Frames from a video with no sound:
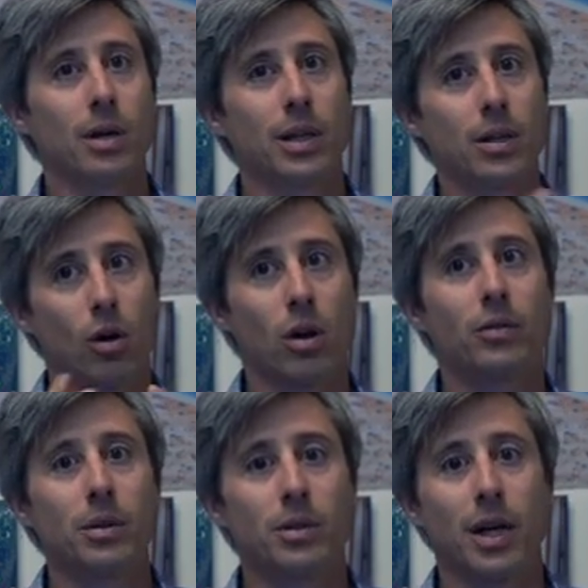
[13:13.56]
in the
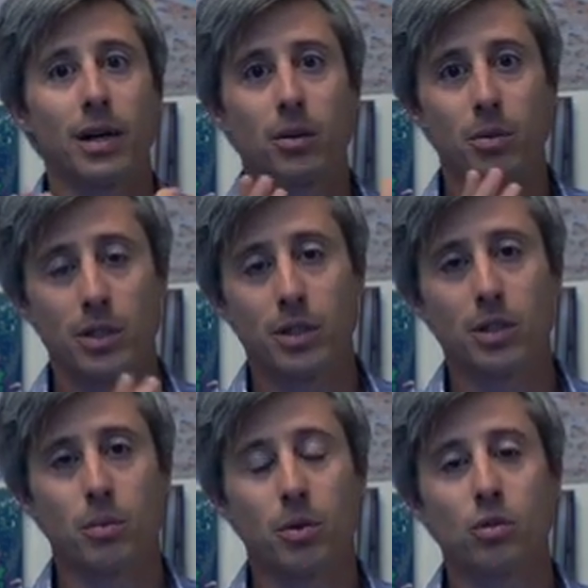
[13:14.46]
RV side of the
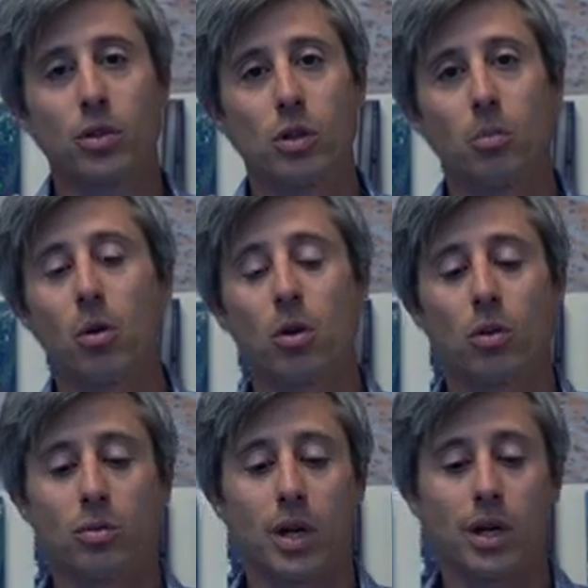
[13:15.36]
business opposed to the mobile
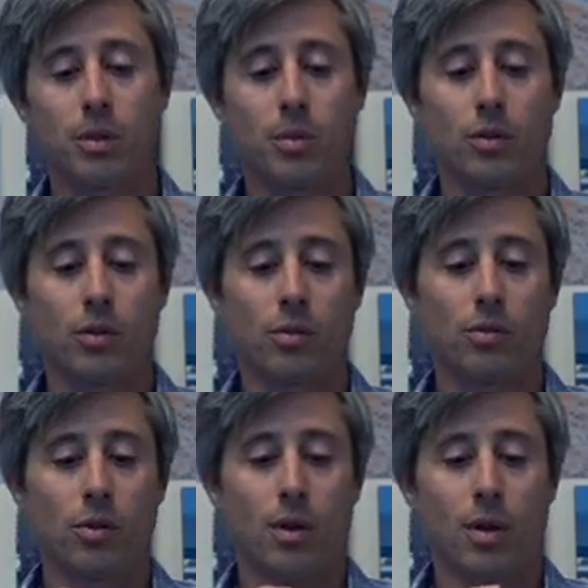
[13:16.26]
home side of the
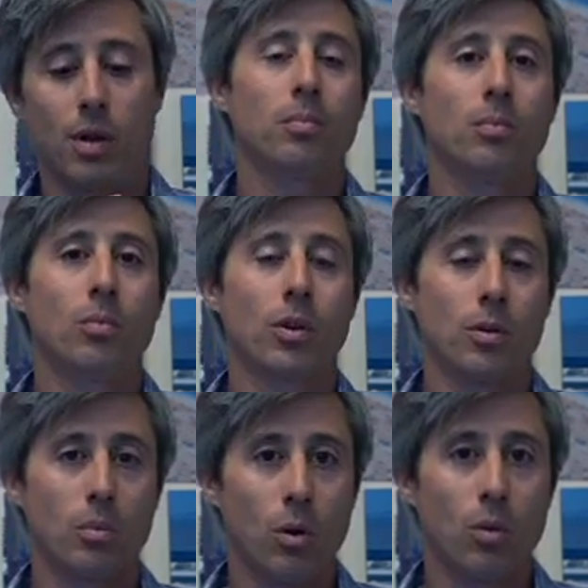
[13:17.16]
business. With the
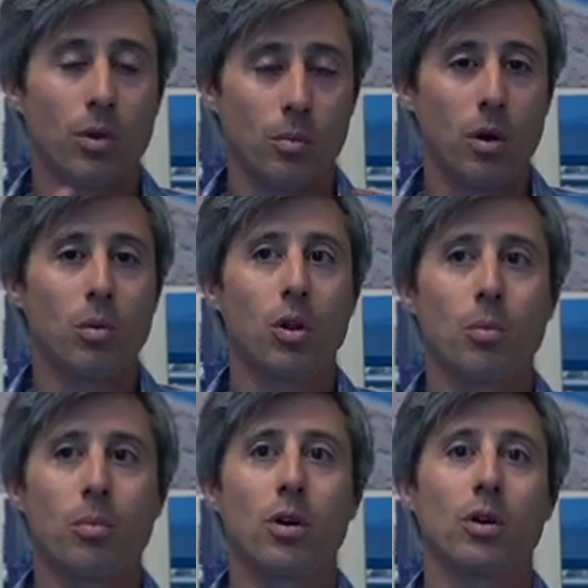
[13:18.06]
mobile
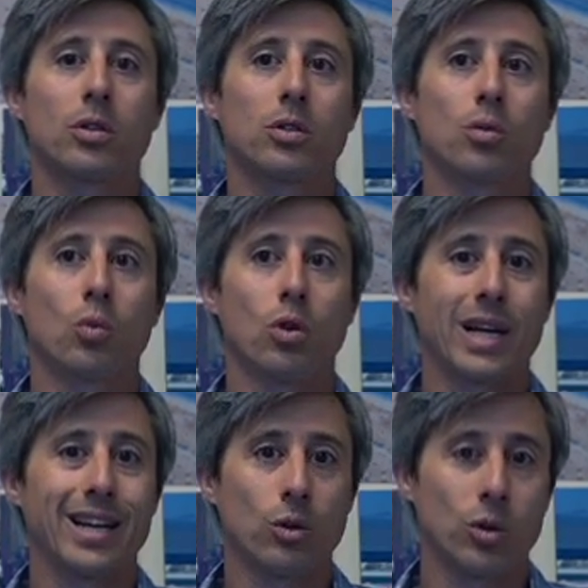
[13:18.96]
home parks, we're
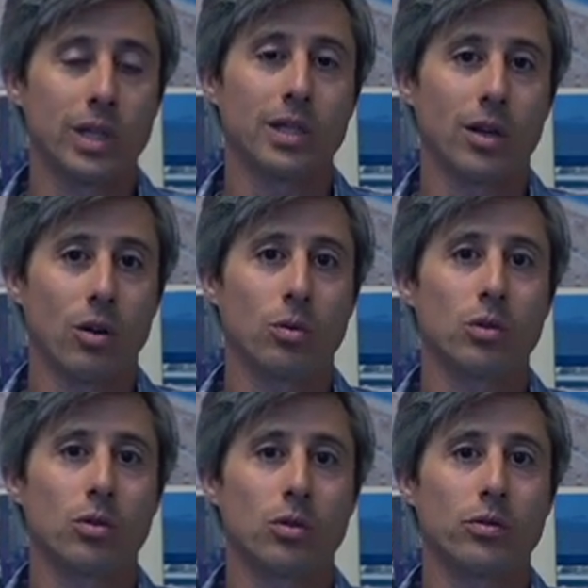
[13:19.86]
increasing our
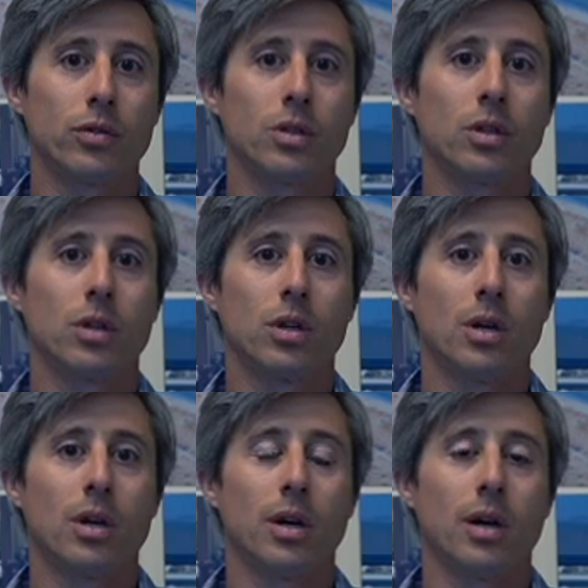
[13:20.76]
reserves
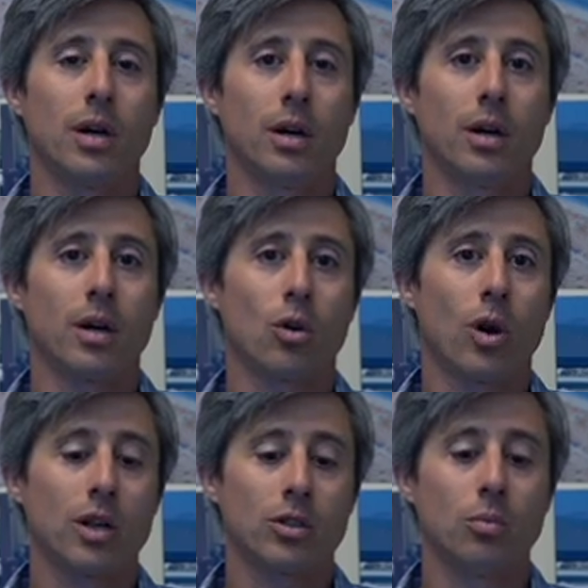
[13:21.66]

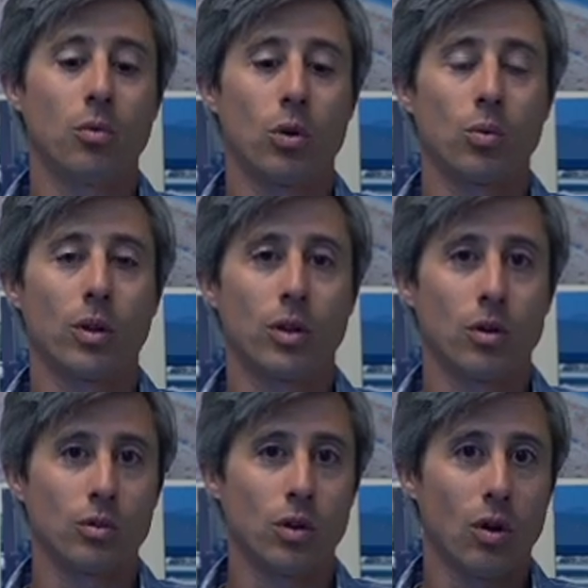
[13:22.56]
across the board with
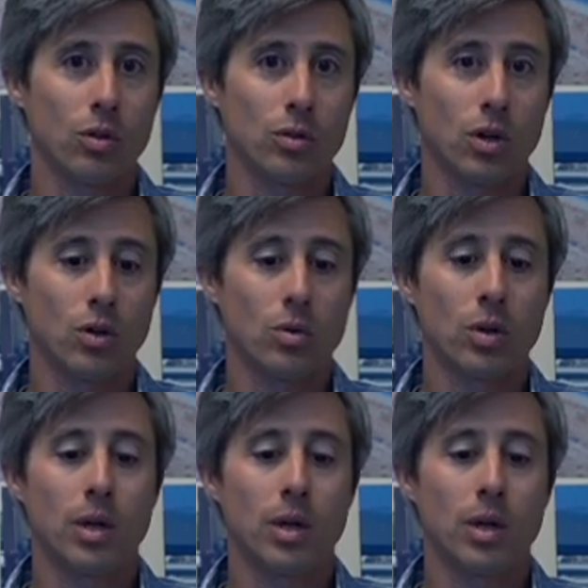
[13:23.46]
those also.